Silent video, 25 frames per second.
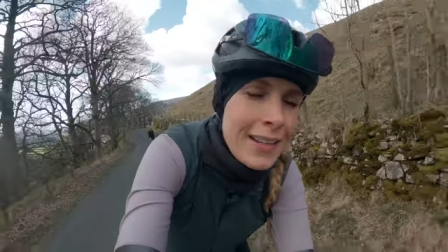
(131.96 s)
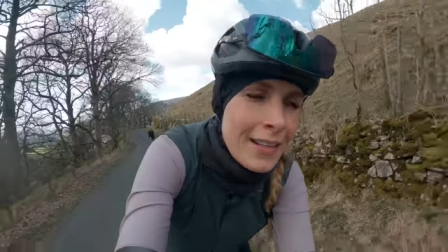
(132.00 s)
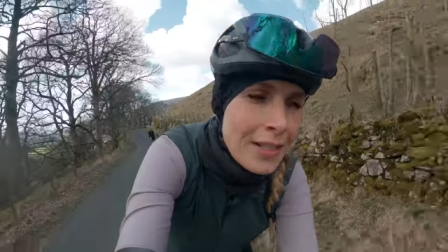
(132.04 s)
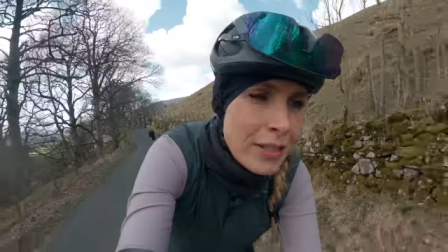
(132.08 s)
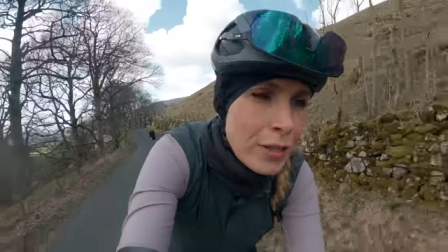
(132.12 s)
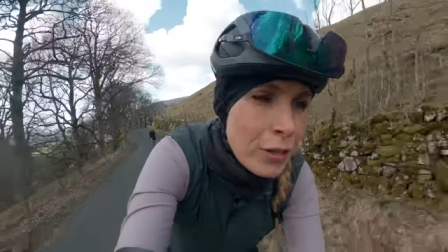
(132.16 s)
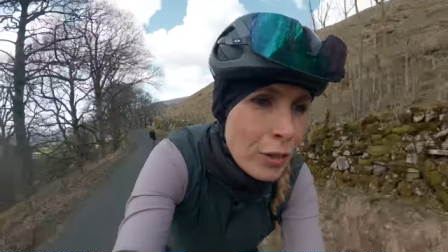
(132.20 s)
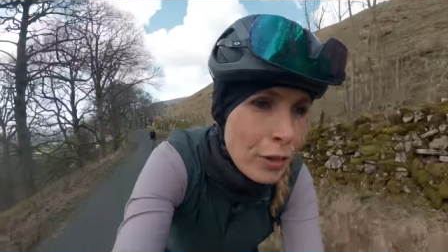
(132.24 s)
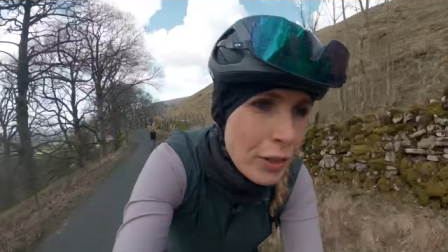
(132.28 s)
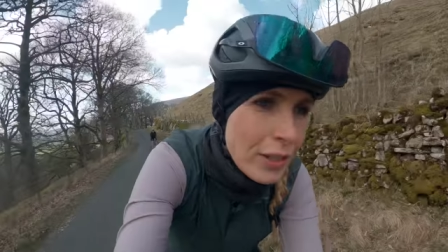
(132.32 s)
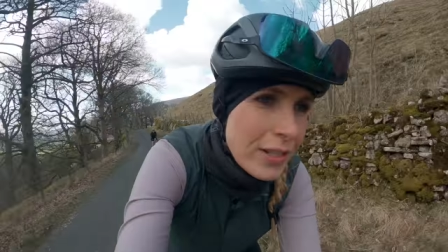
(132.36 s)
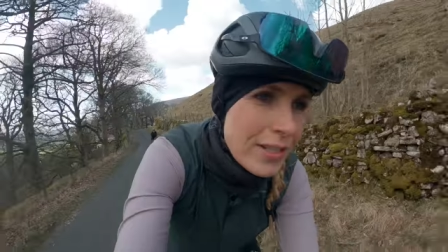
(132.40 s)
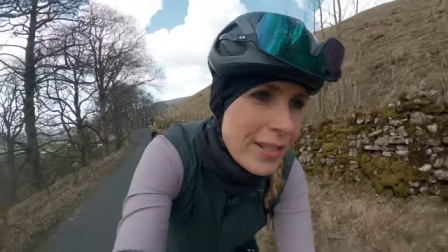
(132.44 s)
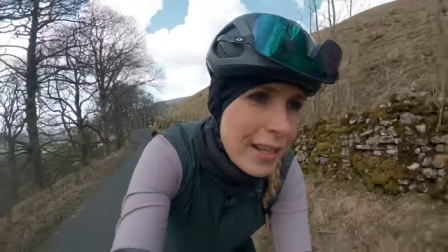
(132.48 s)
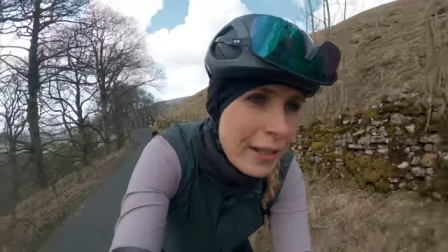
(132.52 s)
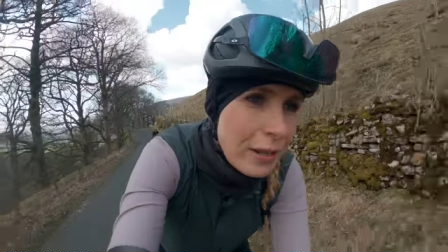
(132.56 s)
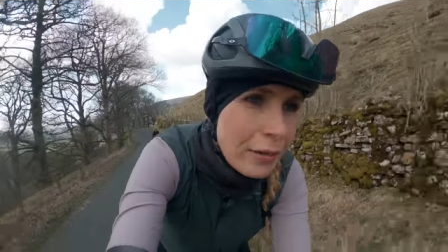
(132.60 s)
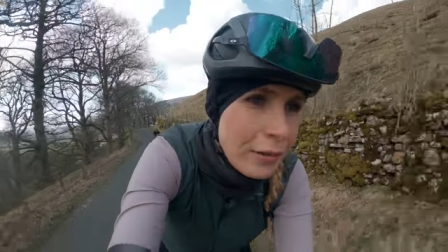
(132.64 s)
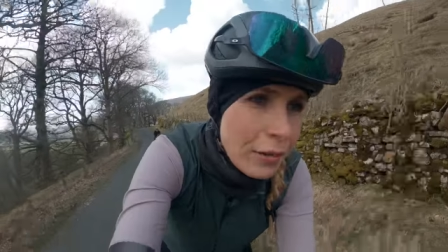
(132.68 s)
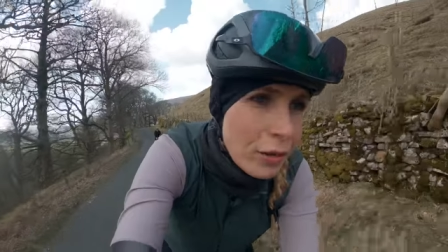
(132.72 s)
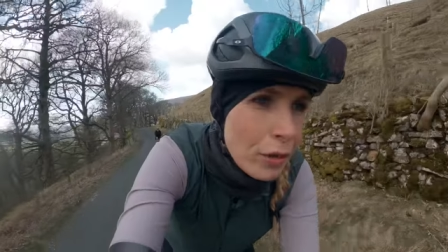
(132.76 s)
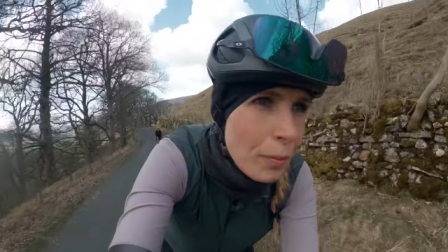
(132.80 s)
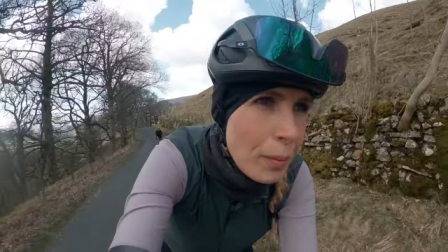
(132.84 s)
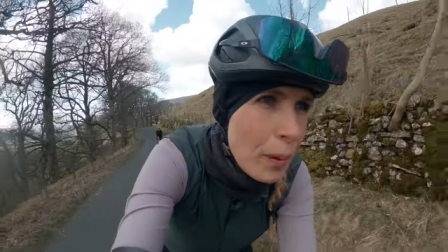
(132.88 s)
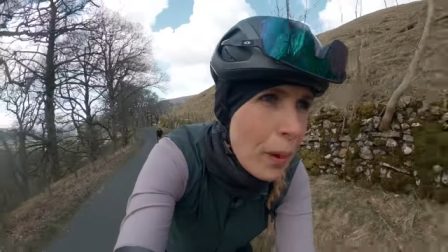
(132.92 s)
Talk
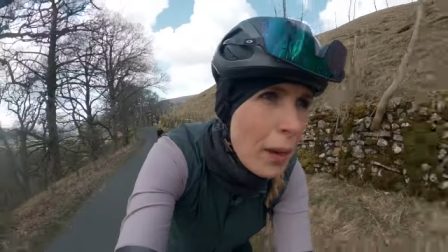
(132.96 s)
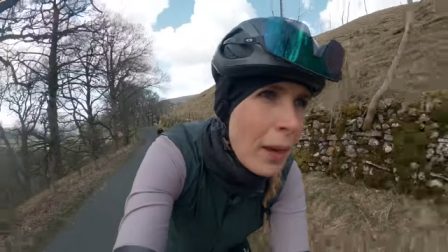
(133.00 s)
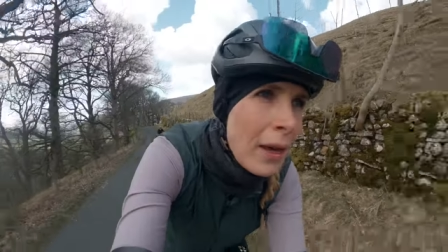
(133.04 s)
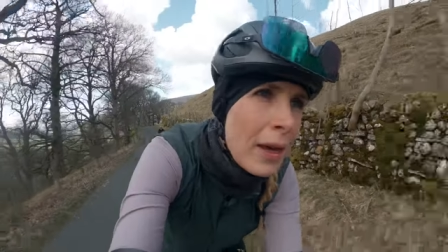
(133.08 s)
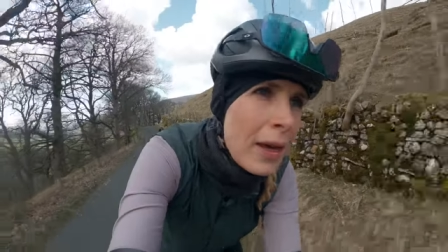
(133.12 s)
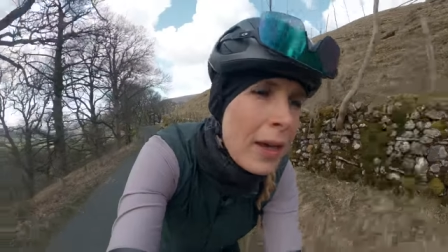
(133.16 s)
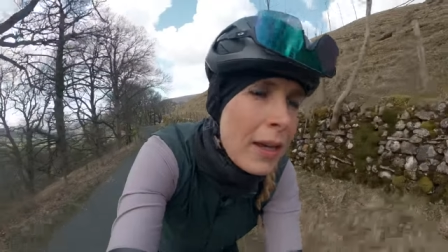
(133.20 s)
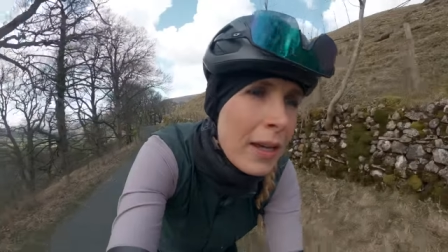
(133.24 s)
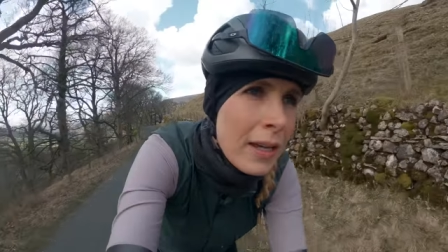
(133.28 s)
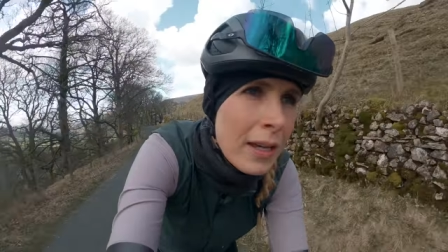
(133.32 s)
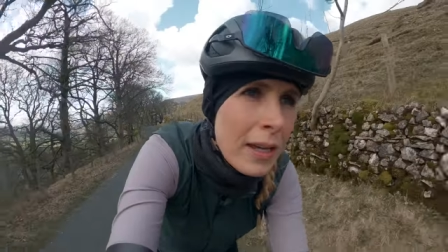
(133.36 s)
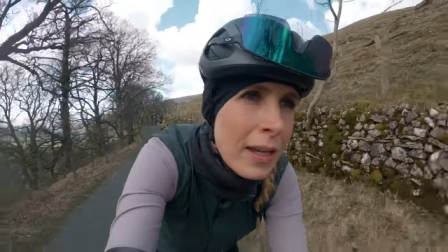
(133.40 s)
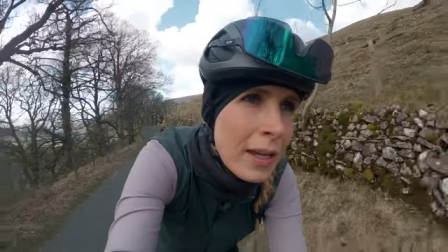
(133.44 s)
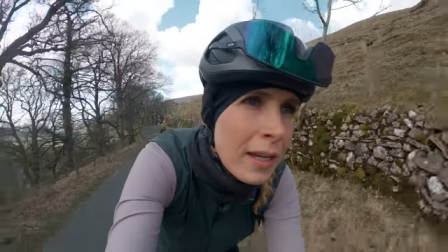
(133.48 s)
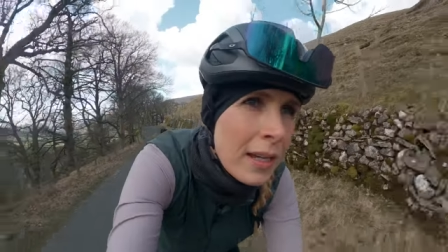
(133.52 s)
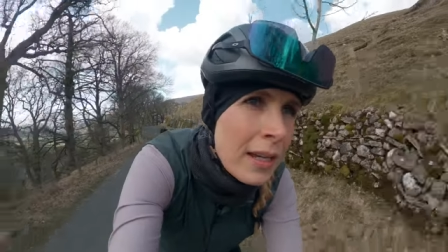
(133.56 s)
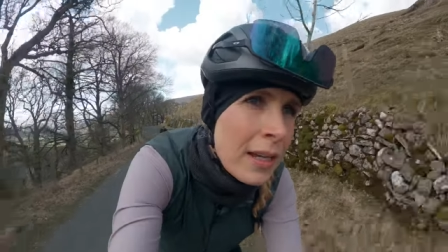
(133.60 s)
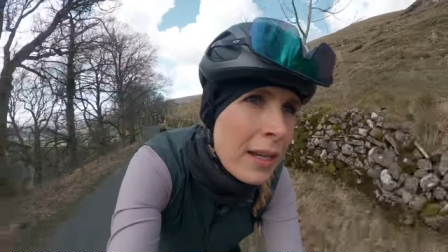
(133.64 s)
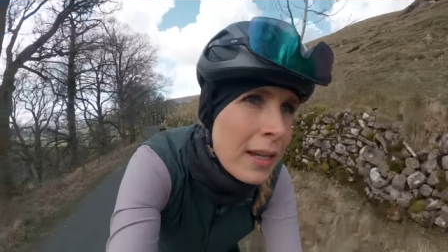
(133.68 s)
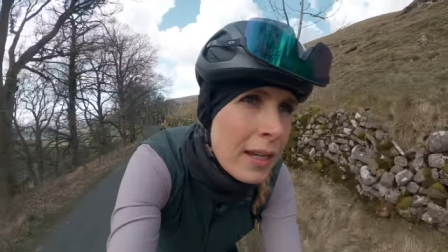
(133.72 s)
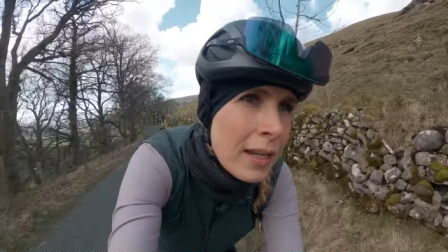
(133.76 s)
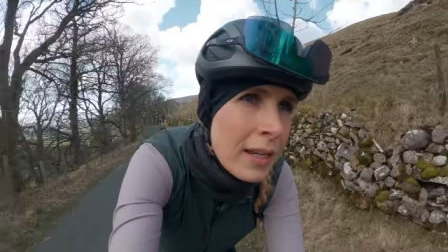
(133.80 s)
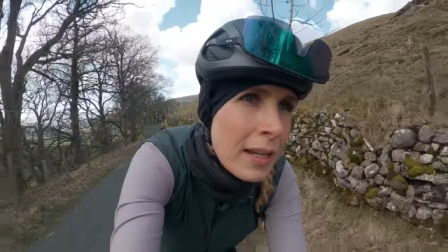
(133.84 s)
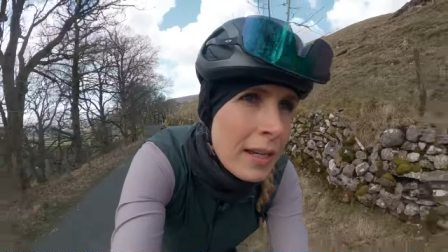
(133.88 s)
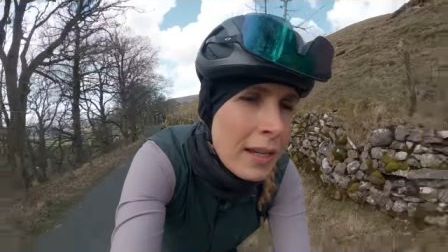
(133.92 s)
yourself up
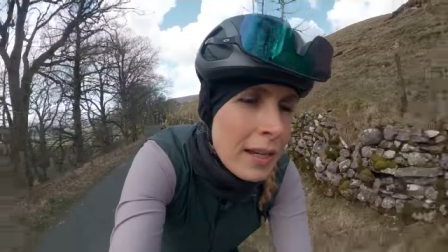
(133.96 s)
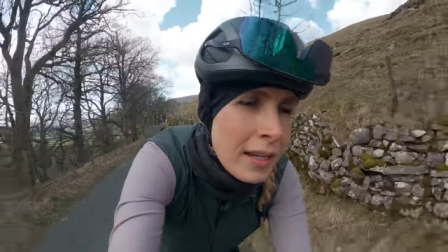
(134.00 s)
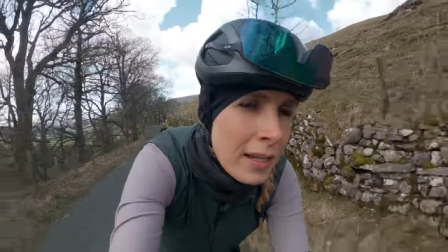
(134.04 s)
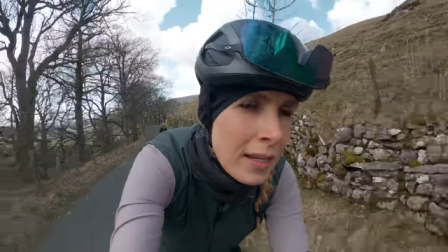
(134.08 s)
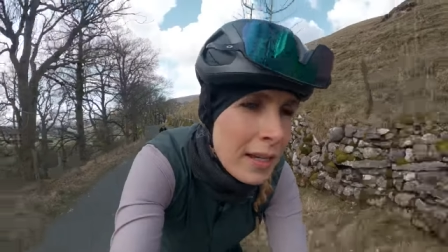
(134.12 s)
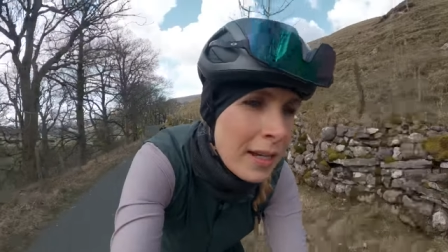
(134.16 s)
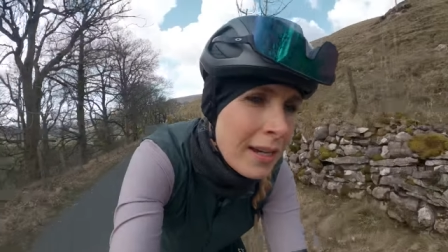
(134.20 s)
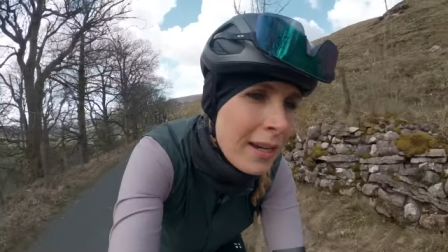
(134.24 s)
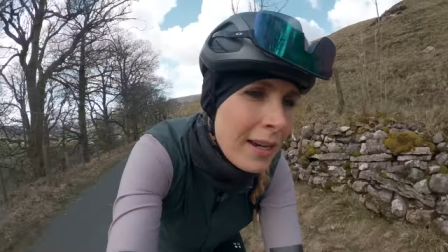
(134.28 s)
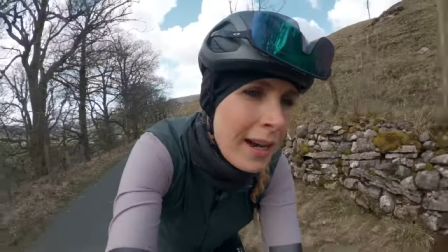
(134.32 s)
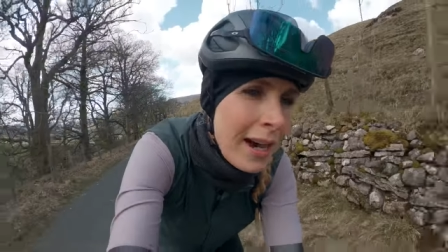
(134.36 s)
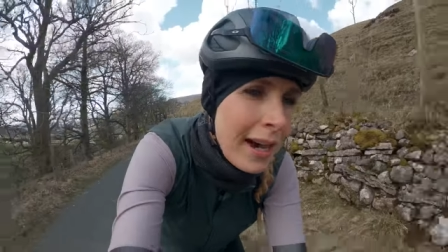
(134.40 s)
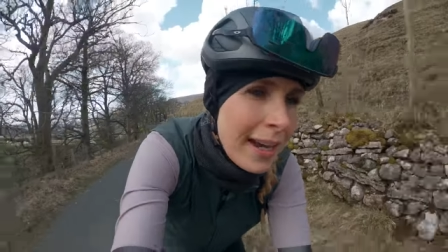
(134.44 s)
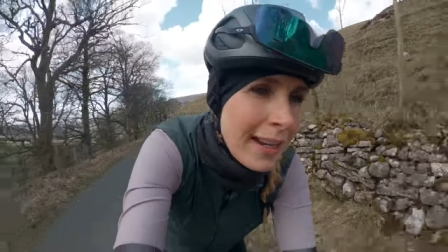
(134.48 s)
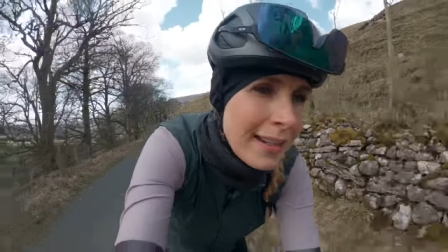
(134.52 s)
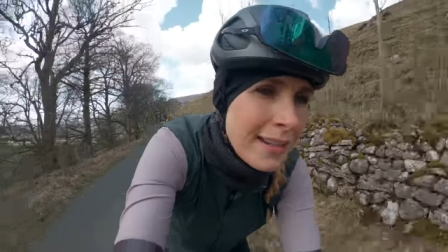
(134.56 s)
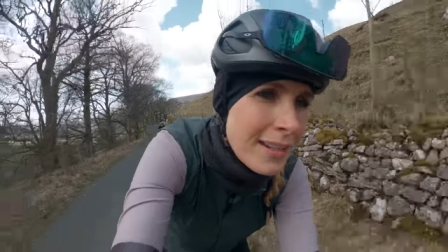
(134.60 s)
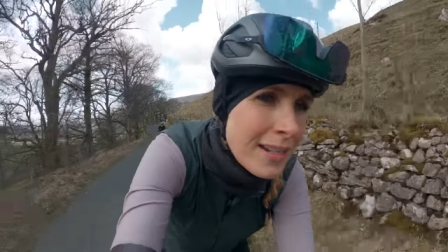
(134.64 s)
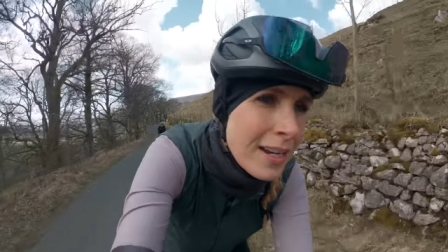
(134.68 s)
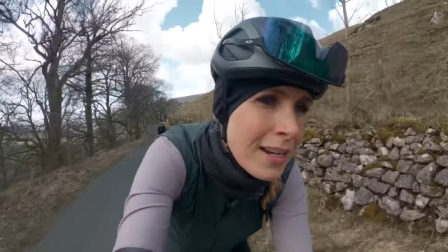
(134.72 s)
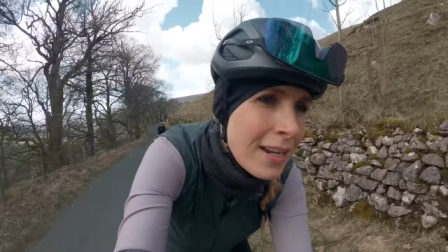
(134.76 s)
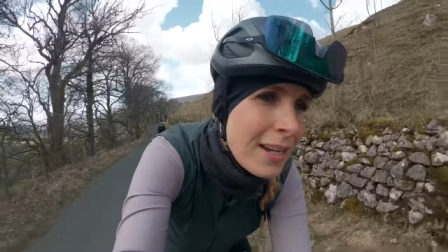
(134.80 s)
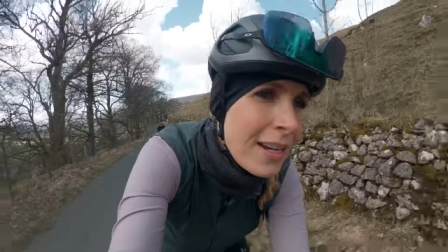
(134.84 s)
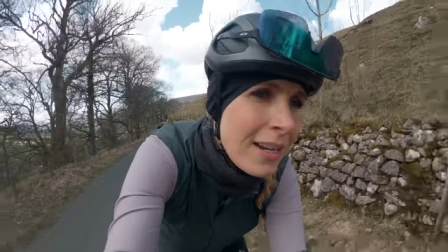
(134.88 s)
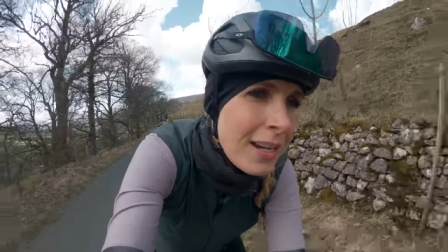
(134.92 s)
and